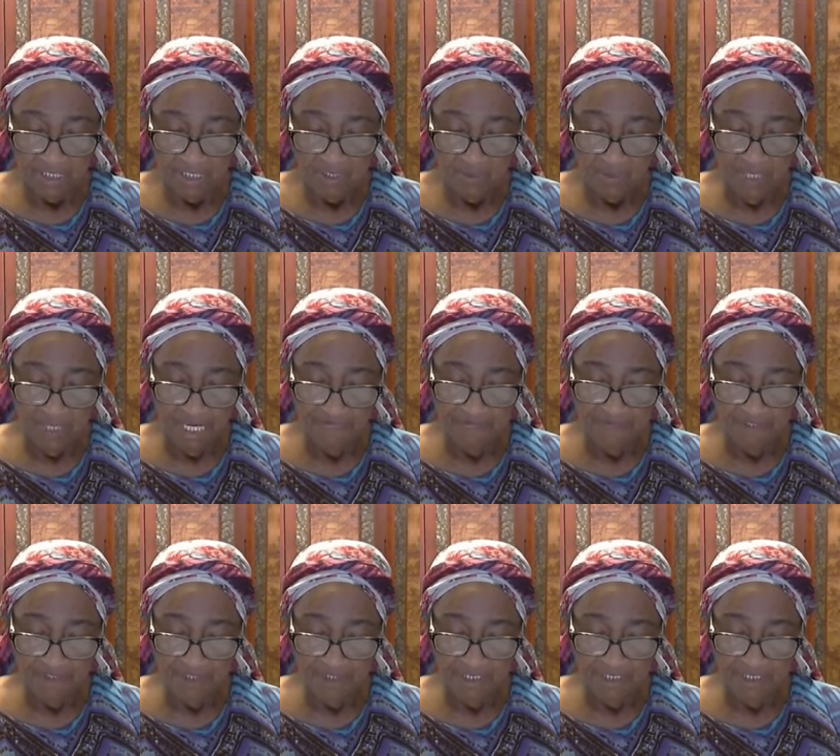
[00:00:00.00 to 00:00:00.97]

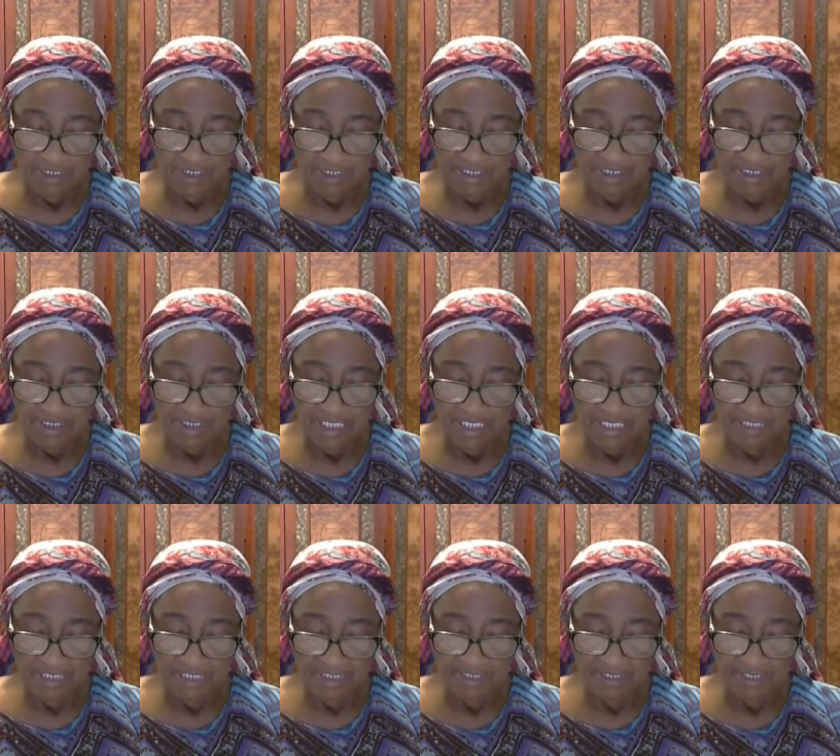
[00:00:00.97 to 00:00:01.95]
Wherefore,
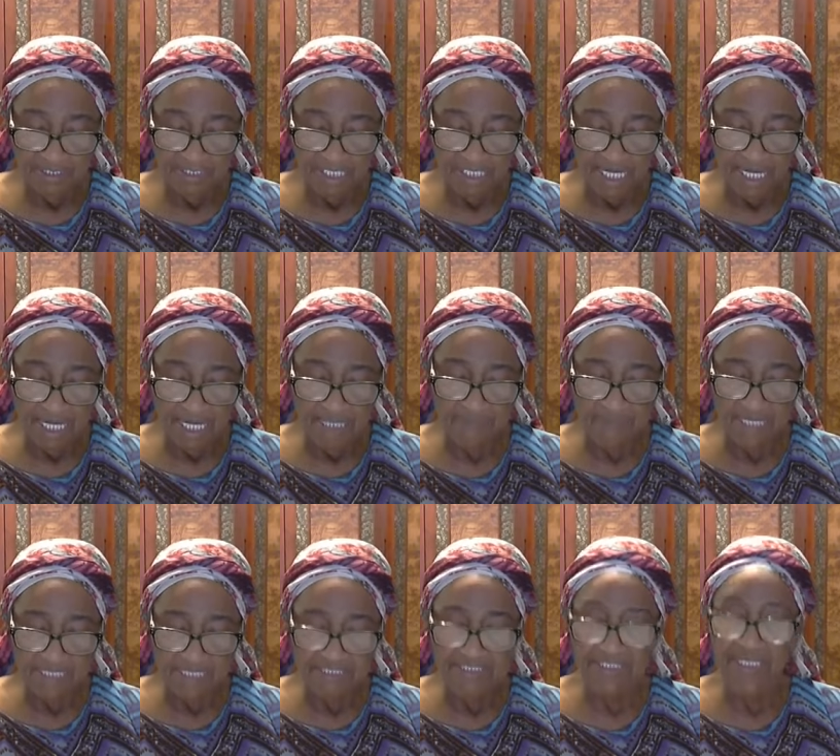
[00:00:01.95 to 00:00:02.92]
neither thought I
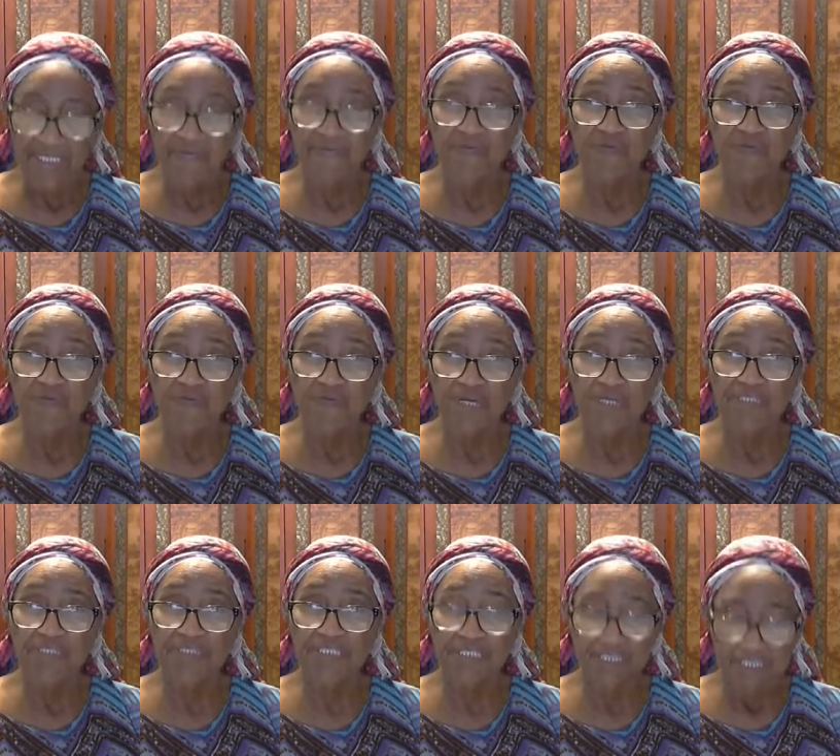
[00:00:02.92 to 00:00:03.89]
myself
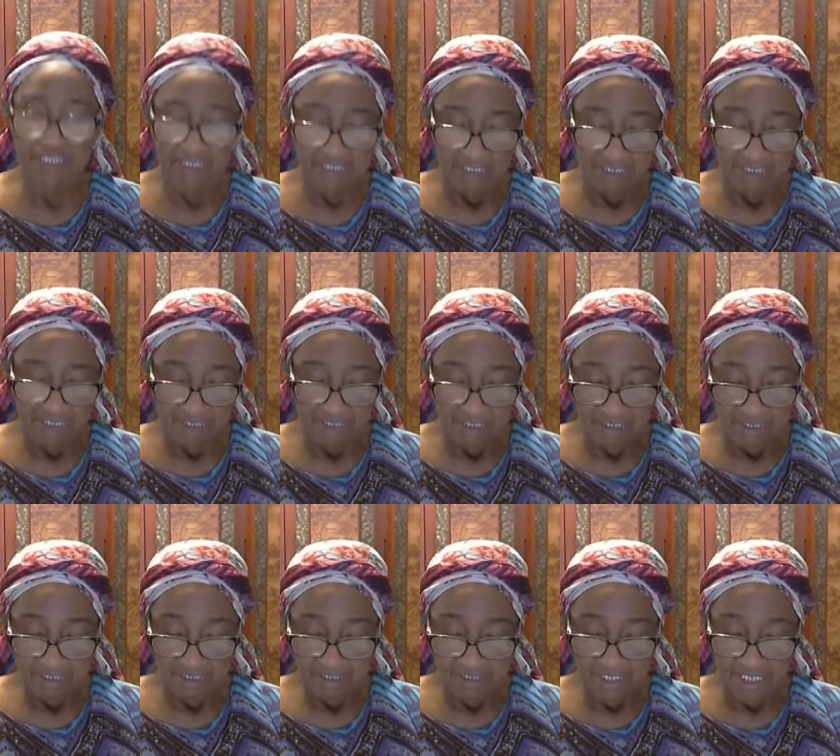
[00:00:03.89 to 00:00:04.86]
worthy
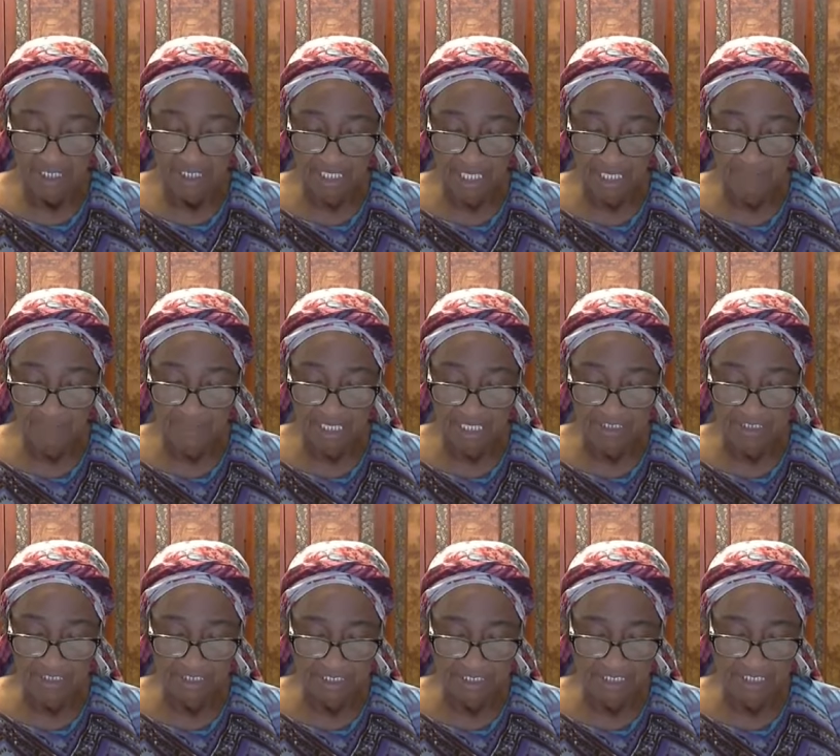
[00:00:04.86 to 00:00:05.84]
to come
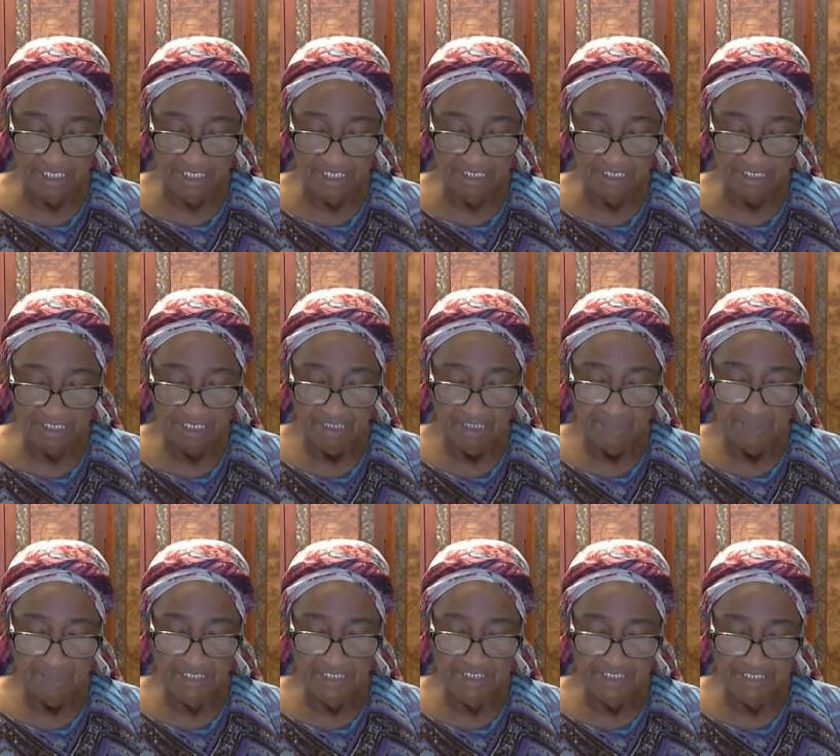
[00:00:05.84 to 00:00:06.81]
unto thee,
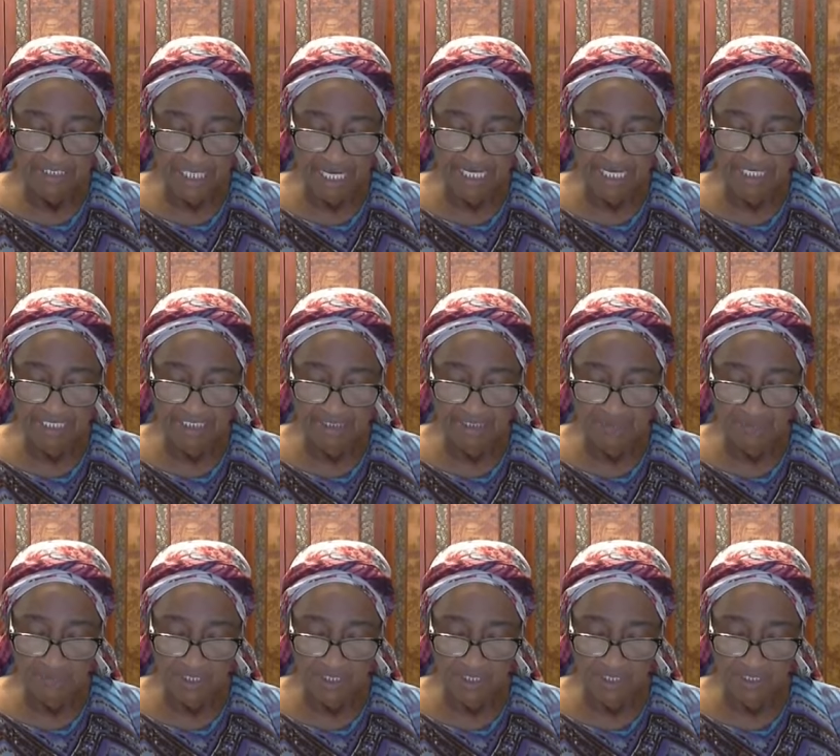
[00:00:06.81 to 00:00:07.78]
but say in a
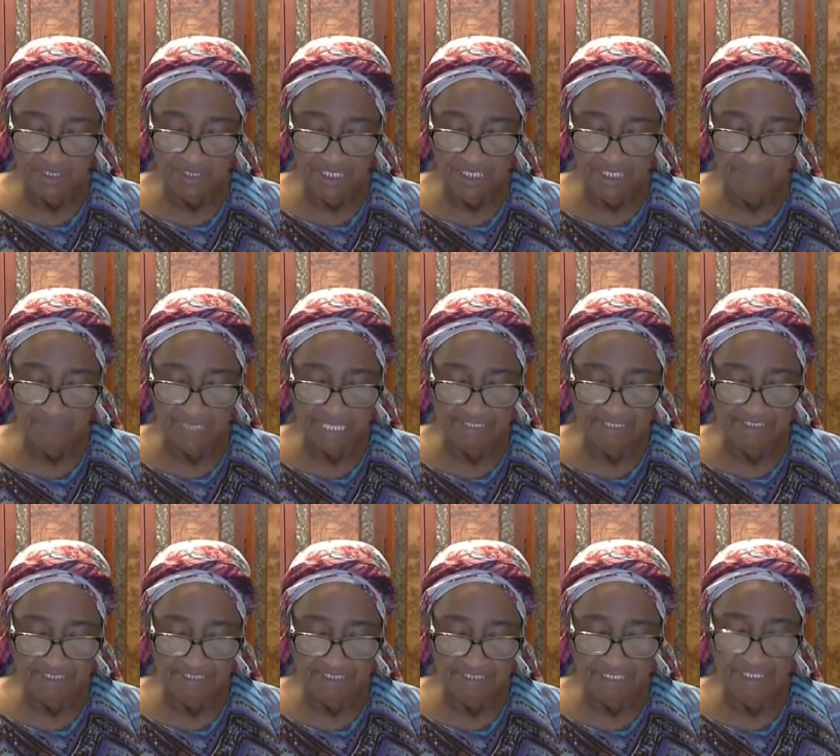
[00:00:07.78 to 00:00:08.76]
word, and my
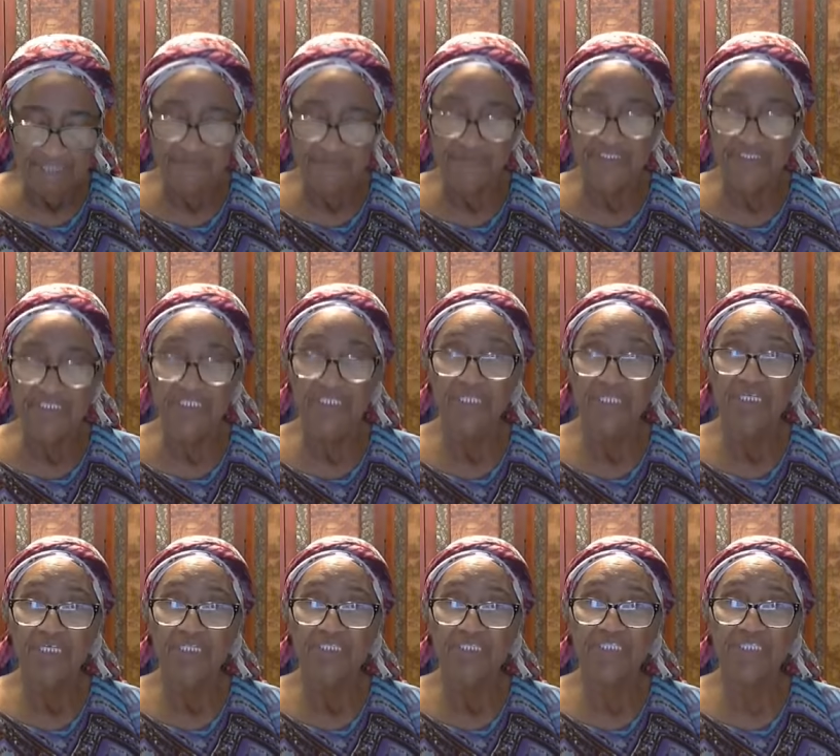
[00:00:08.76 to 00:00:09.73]
servant
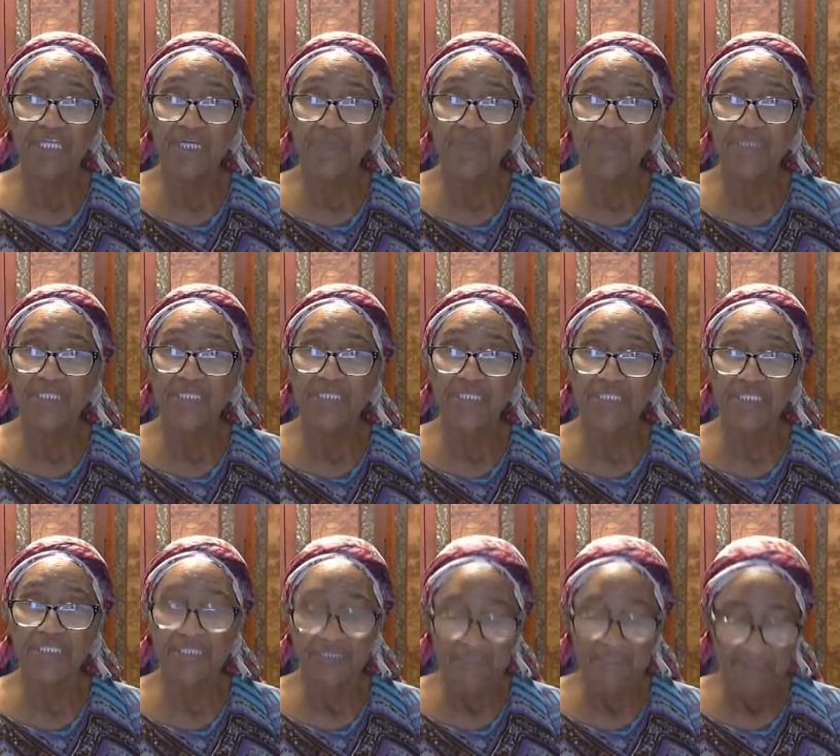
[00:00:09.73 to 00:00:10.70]
shall be
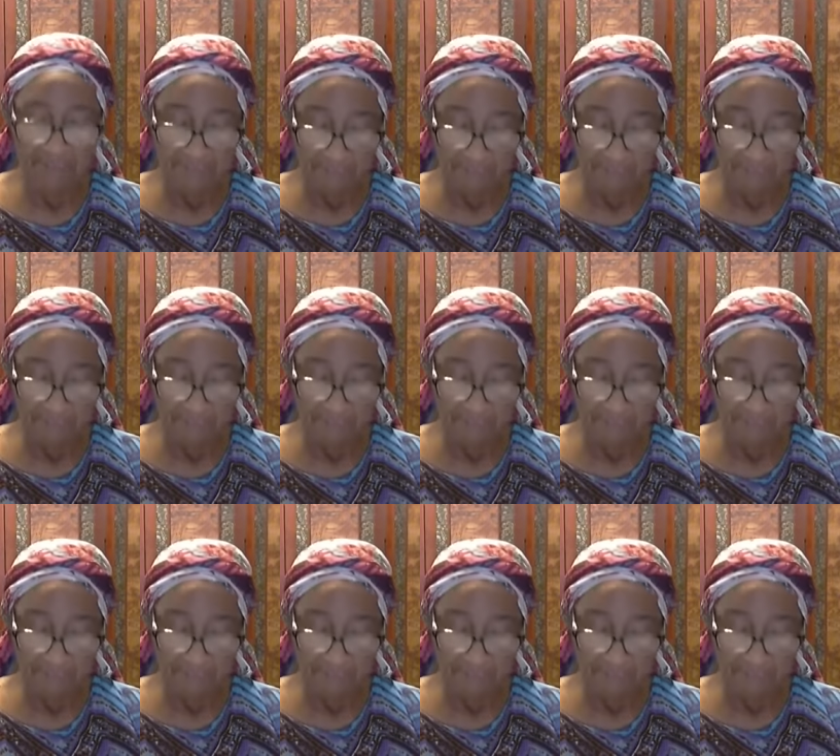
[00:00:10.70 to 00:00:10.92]
healed.